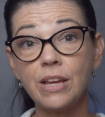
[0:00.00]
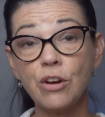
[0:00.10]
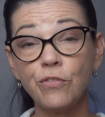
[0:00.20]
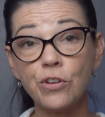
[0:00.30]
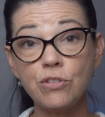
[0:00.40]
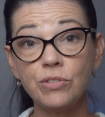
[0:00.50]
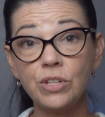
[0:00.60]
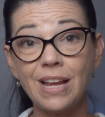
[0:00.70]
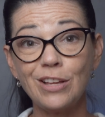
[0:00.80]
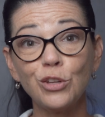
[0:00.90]
here for you
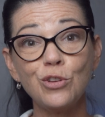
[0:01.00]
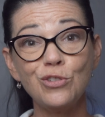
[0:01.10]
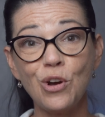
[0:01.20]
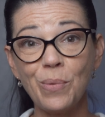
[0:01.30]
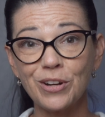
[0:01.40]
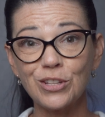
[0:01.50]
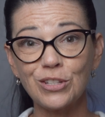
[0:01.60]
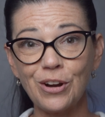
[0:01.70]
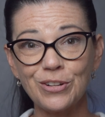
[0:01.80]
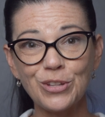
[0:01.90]
today so you know where to
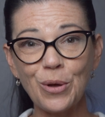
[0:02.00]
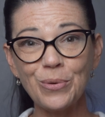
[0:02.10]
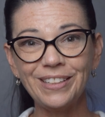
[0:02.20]
start. So